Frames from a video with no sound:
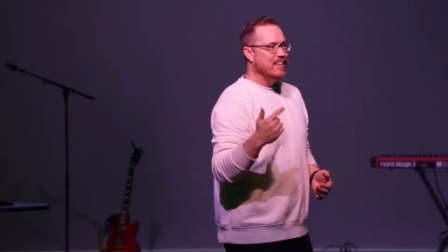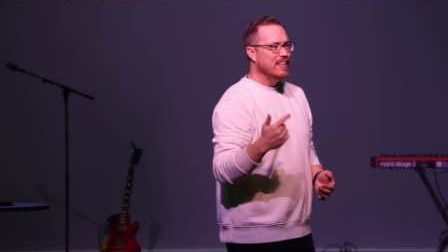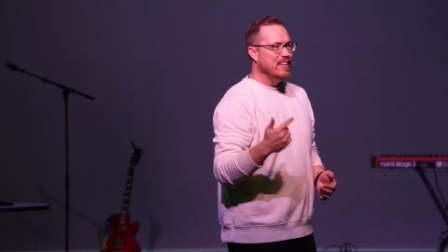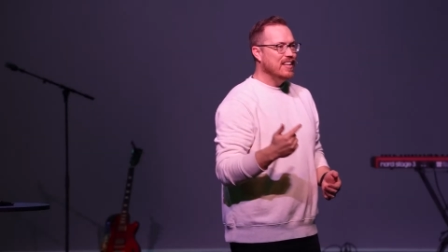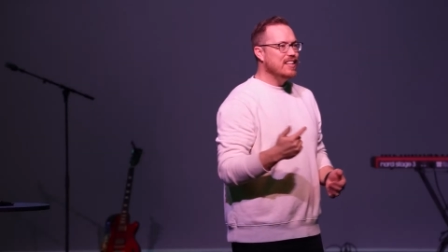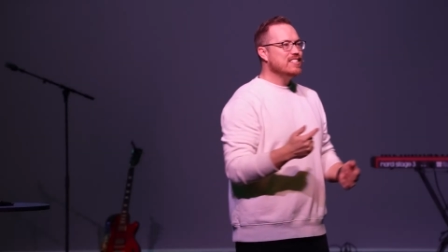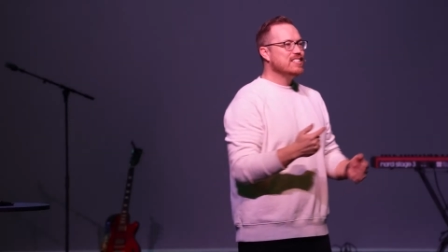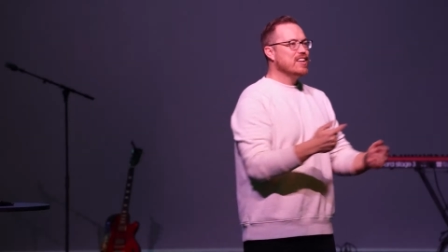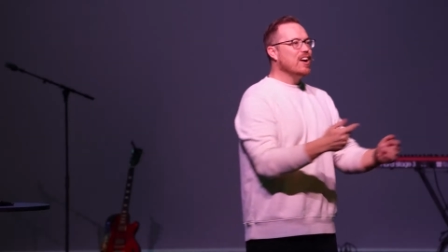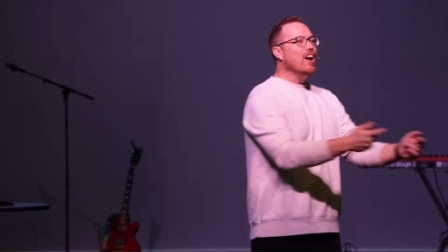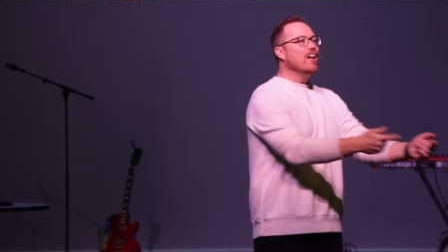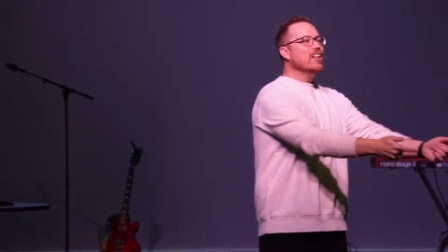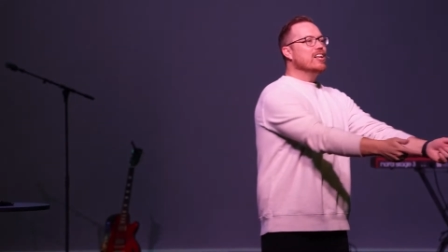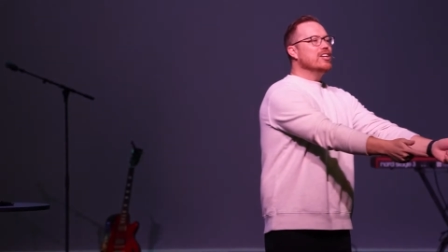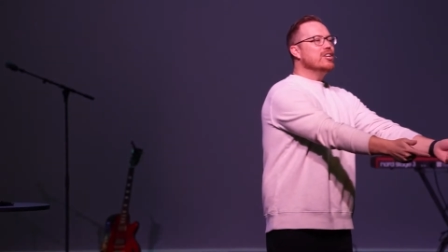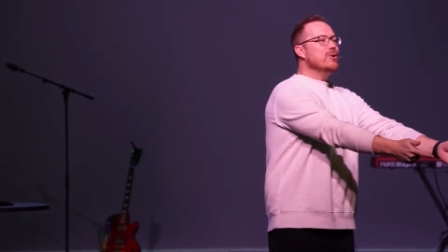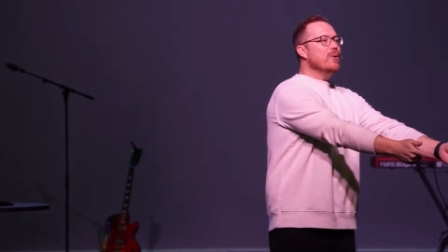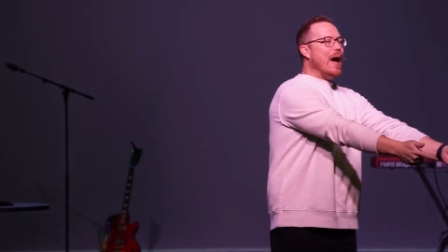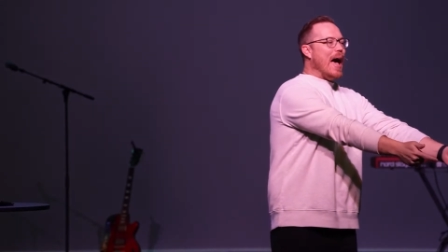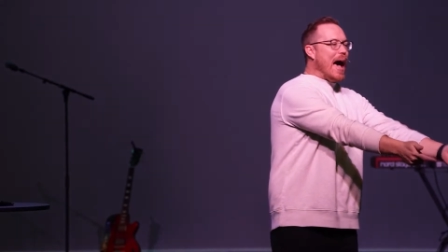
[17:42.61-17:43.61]
He's
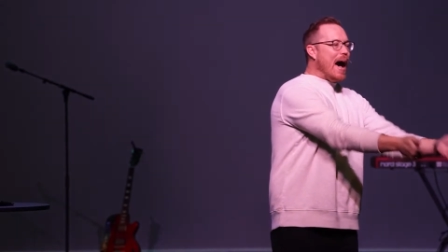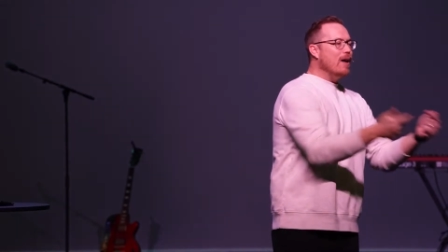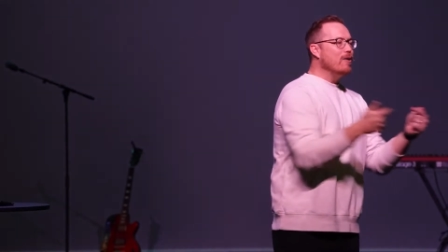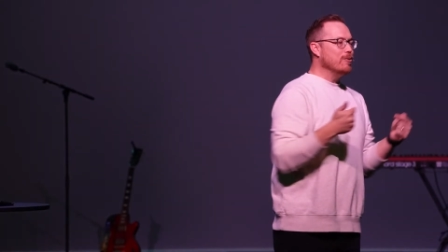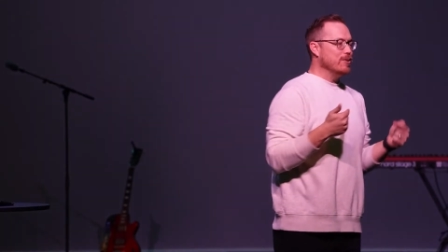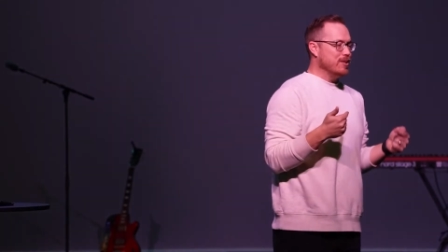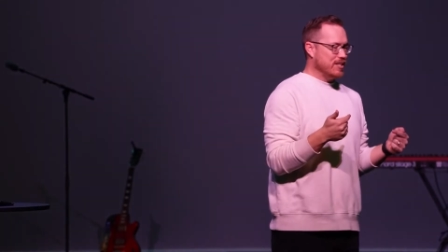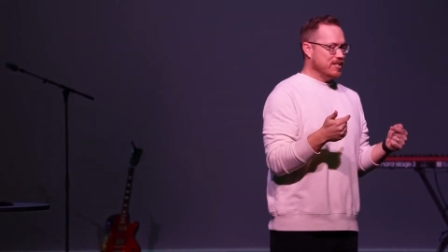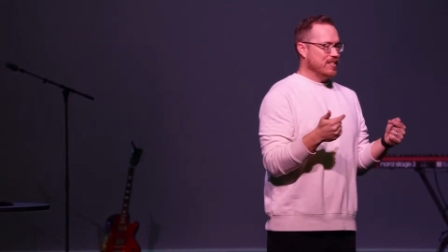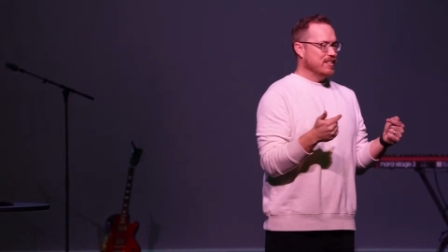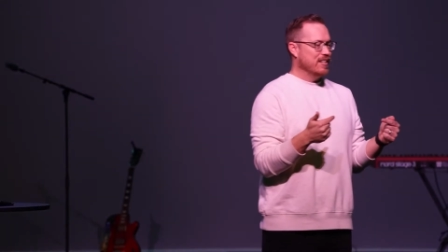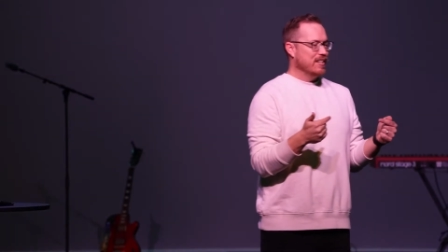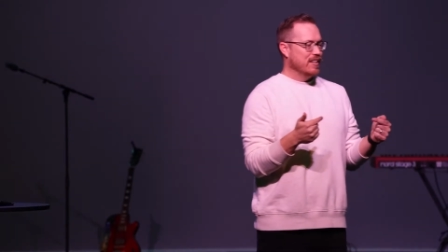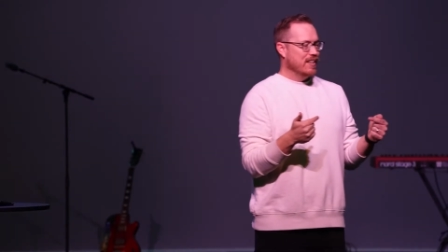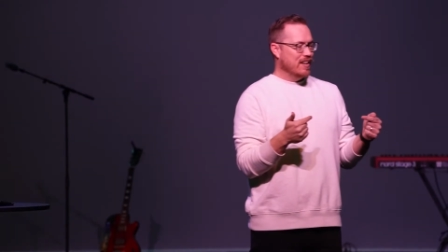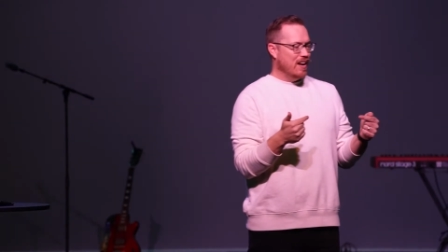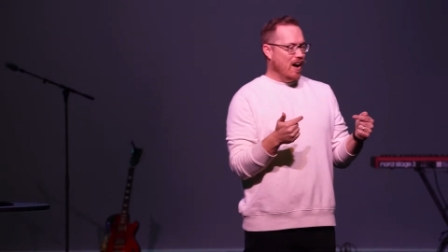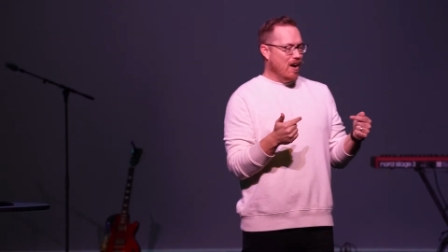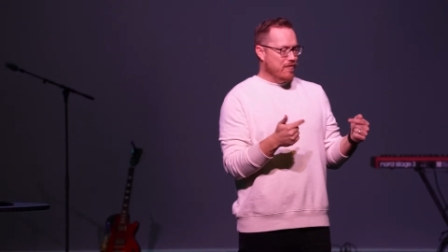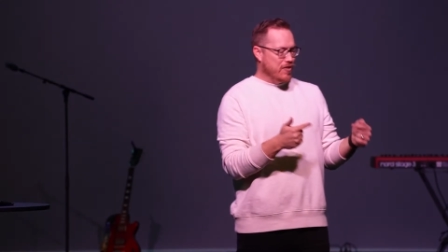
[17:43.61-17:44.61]
calling you out
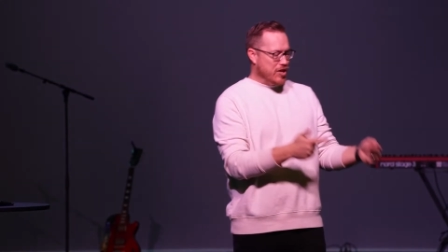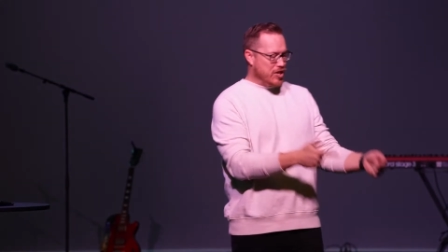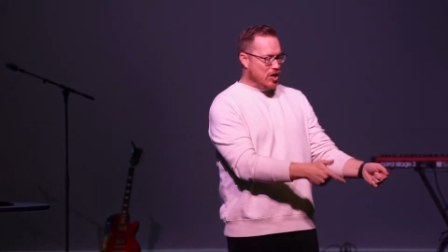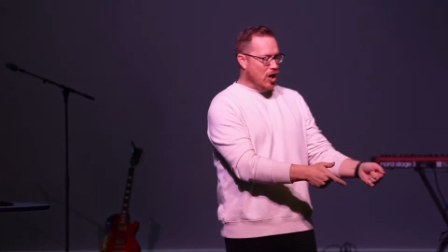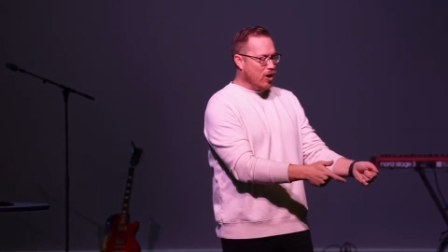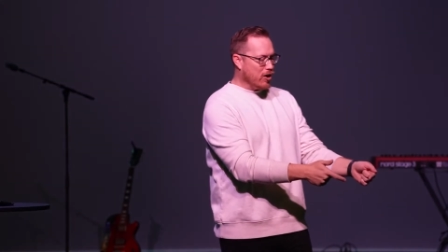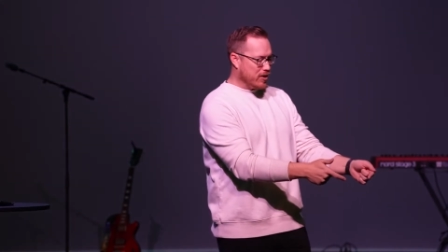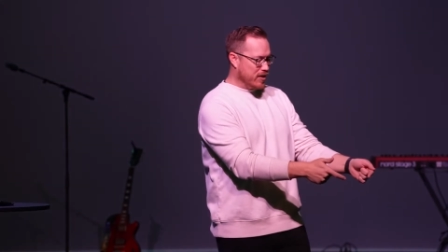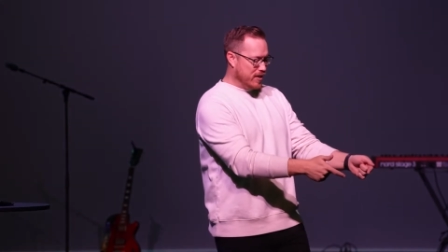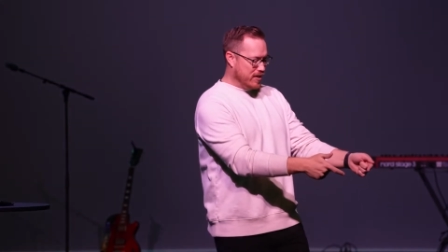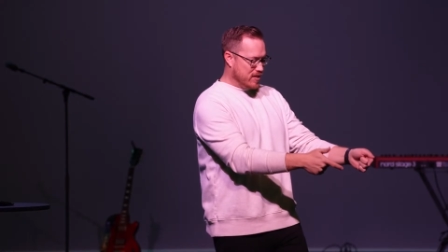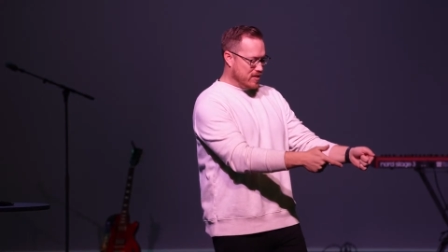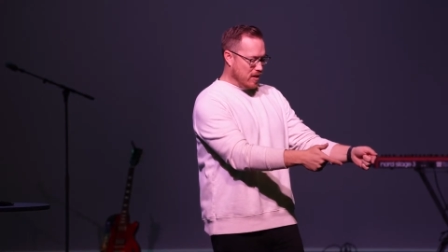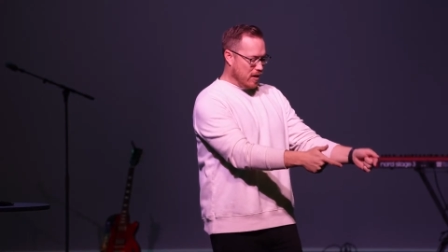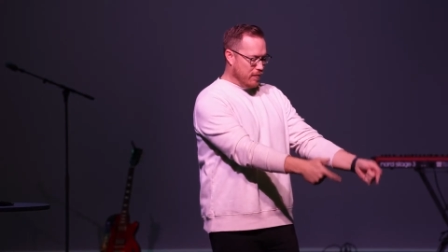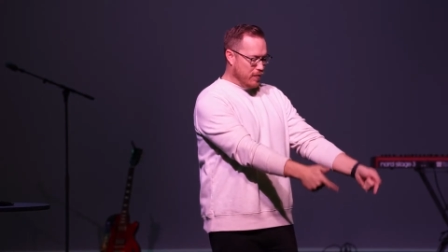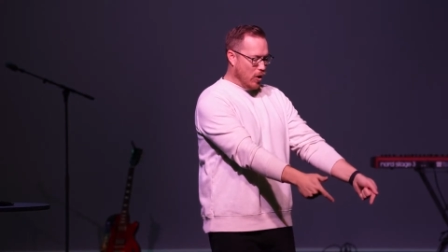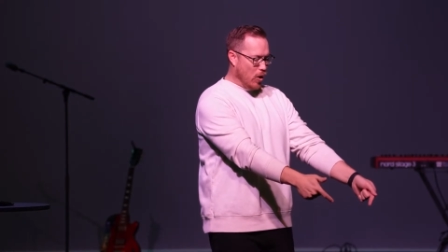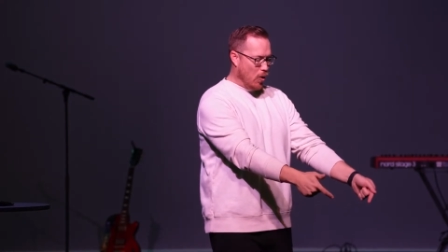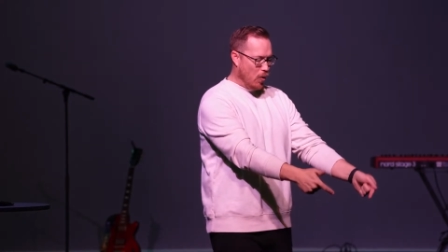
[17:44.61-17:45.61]
of the darkness
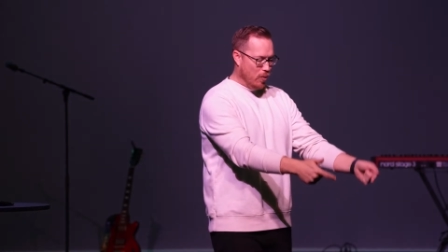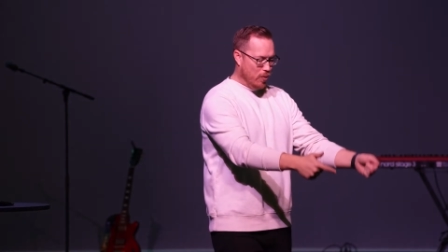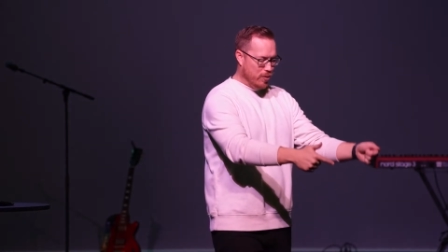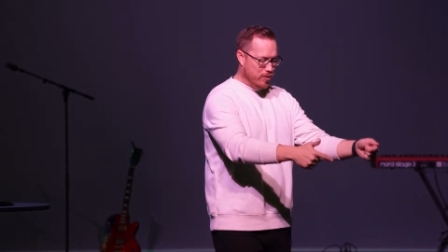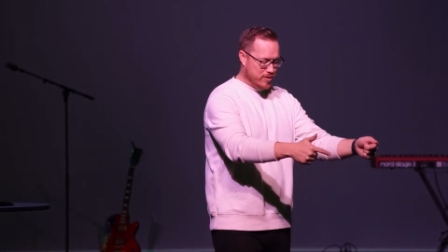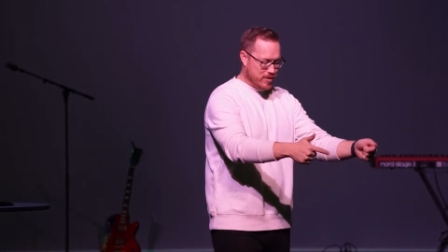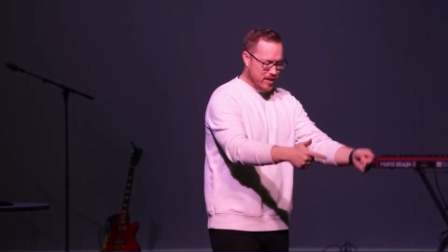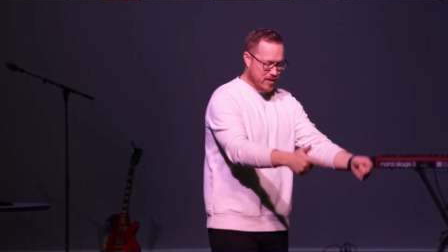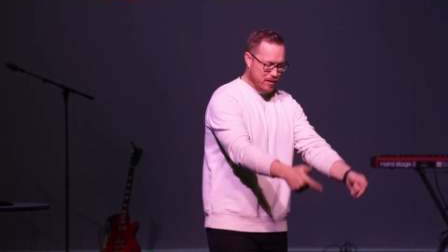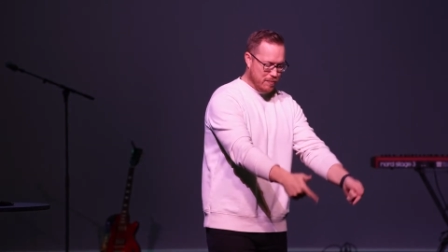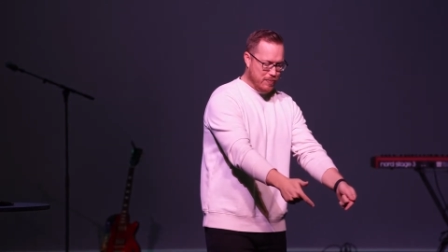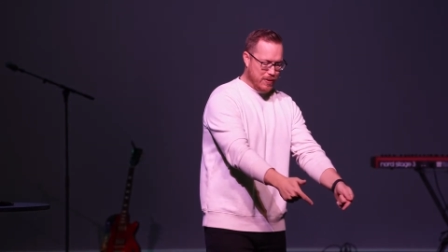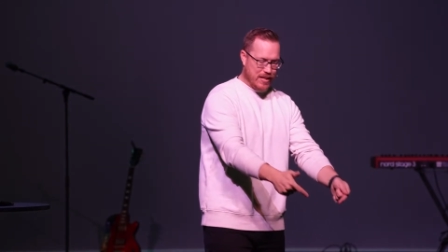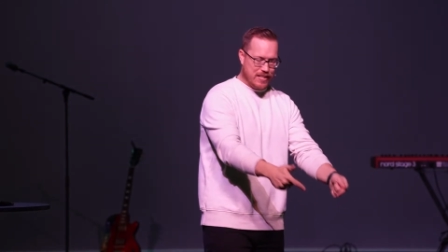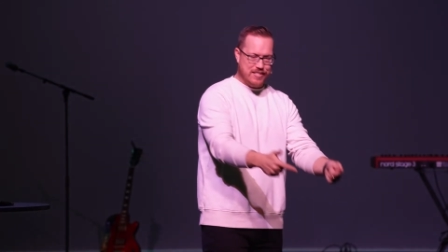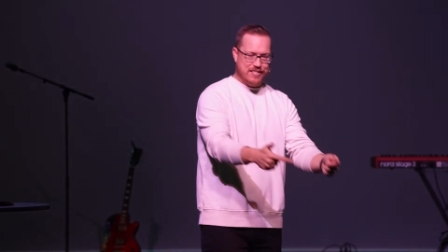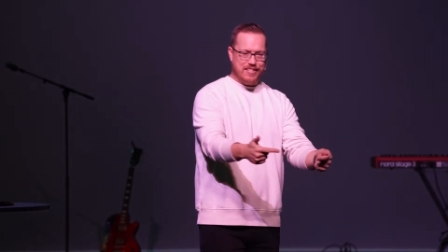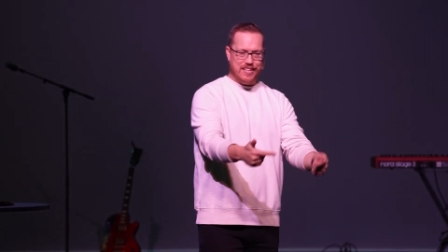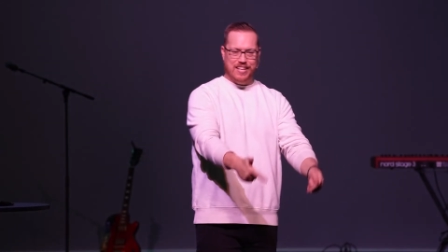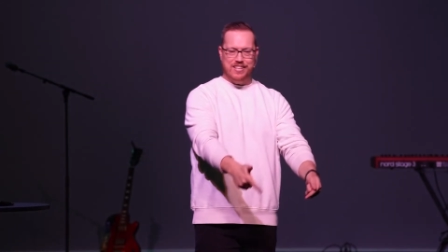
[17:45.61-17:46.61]
of the holes and the
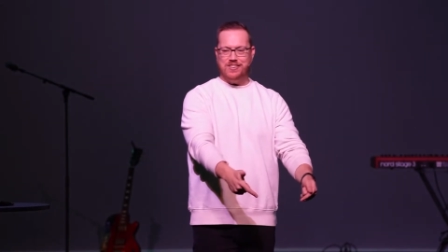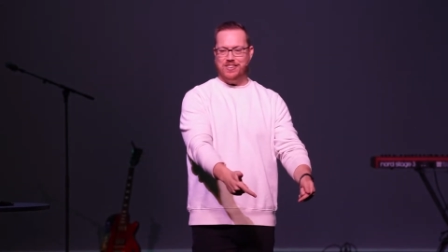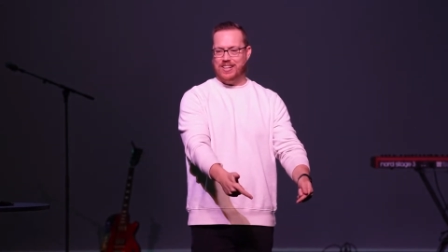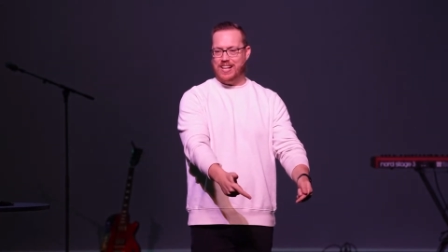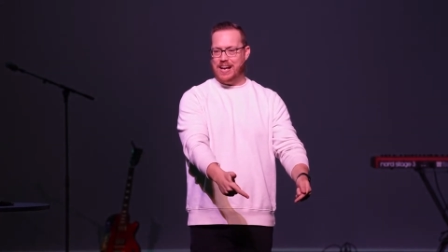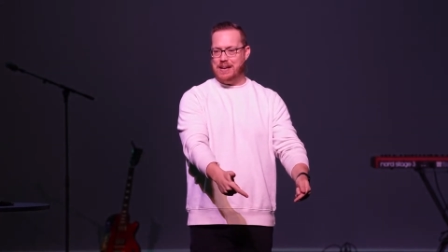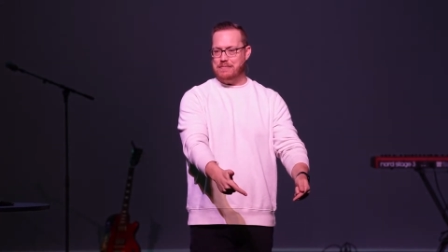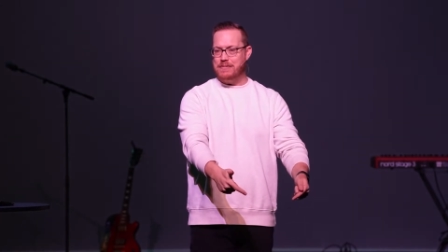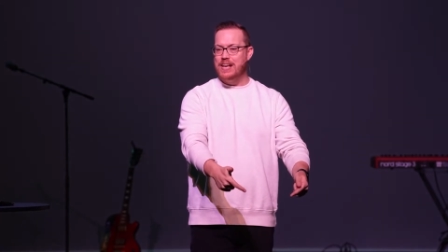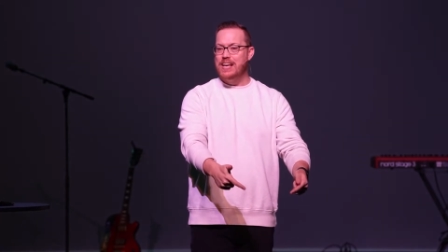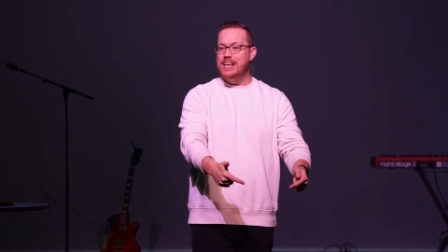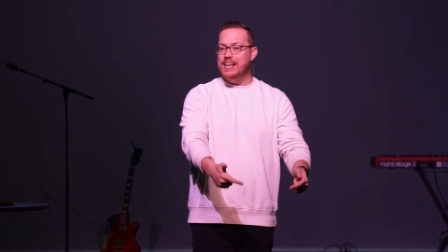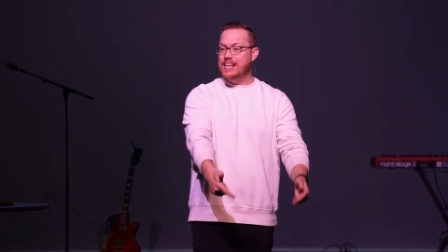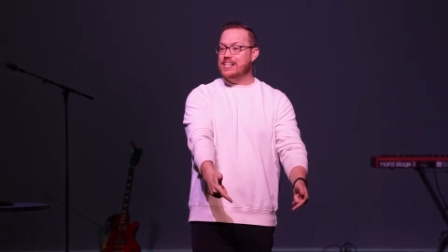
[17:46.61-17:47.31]
pits in your life.